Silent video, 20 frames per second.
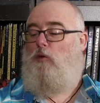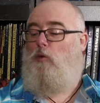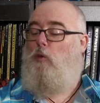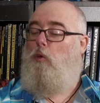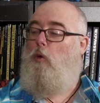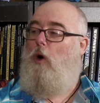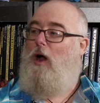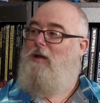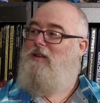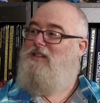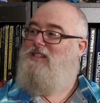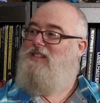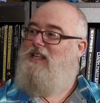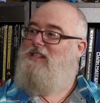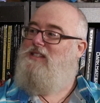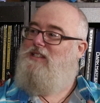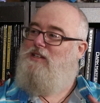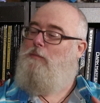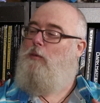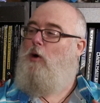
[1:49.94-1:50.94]
what
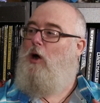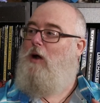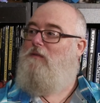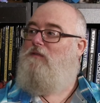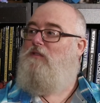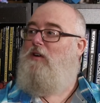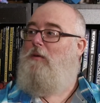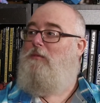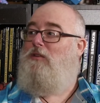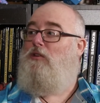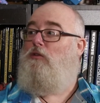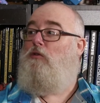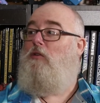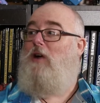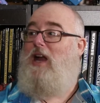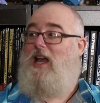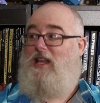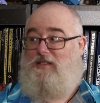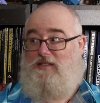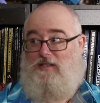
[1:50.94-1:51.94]
sets it apart from the
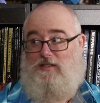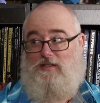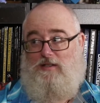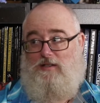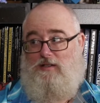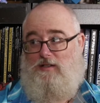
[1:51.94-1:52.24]
rest.